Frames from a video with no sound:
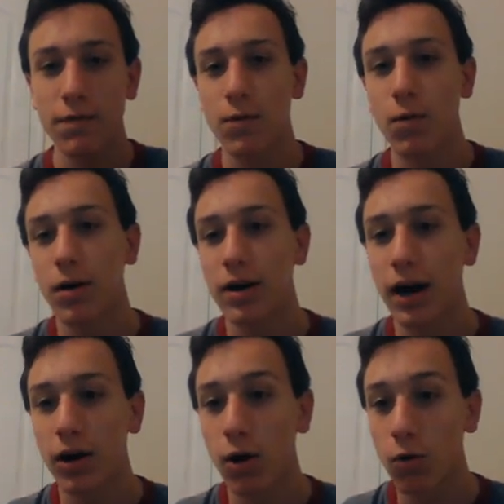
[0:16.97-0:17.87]
if you are
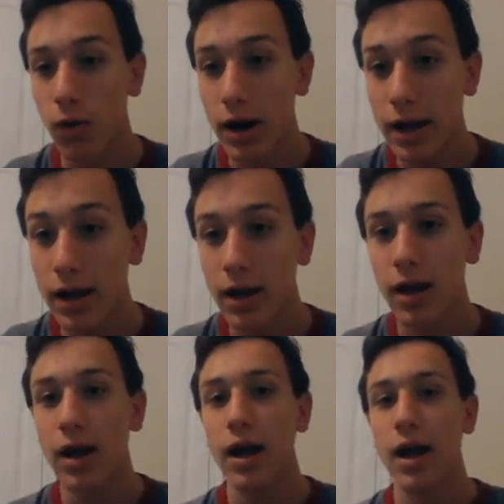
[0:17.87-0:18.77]
not already.
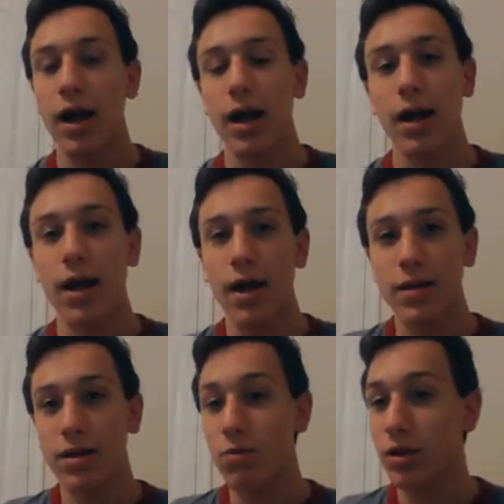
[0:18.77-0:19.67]

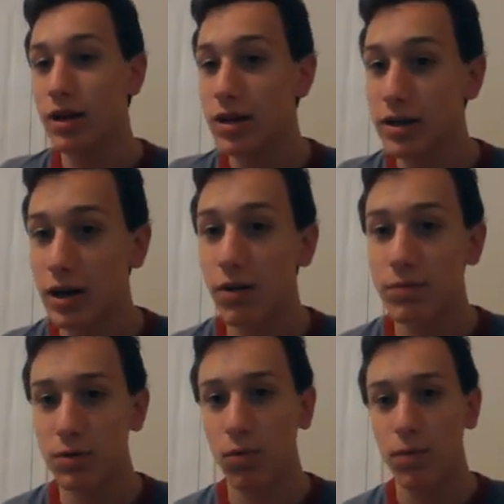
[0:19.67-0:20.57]
It really does
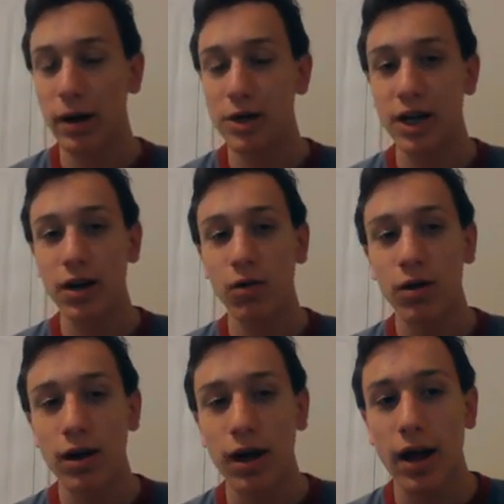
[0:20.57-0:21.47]
help support my
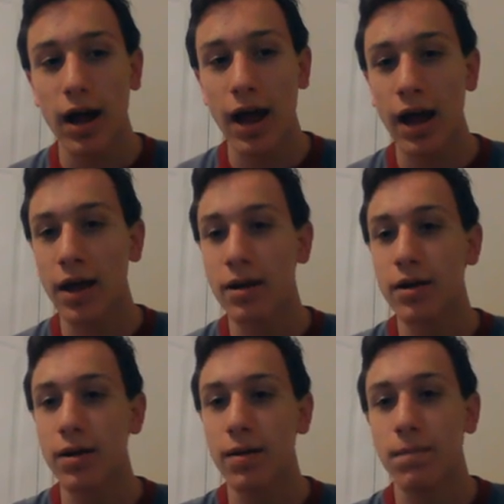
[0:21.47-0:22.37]
channel. And
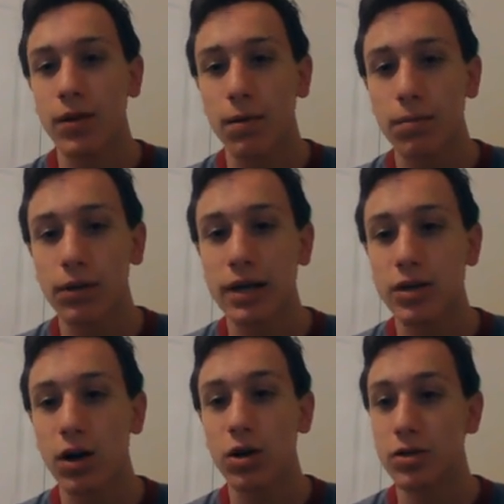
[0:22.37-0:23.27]

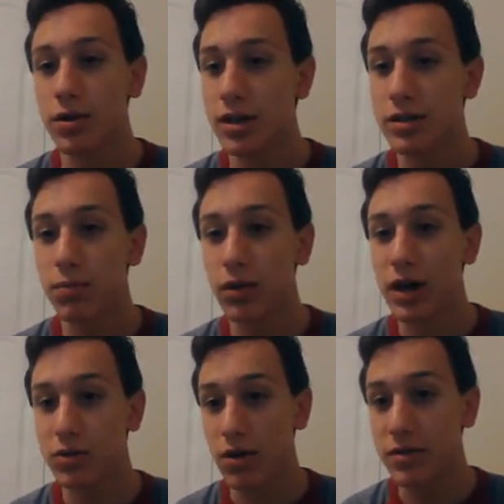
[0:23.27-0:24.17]
please also, and this
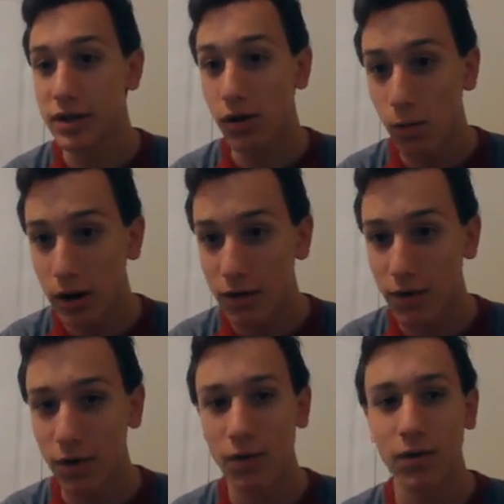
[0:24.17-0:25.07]
applies to every single one of
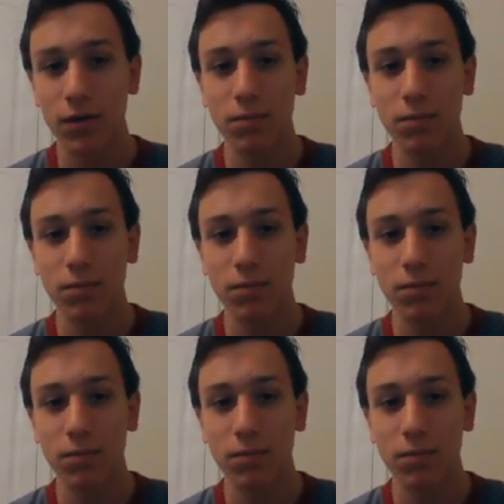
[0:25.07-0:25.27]
you,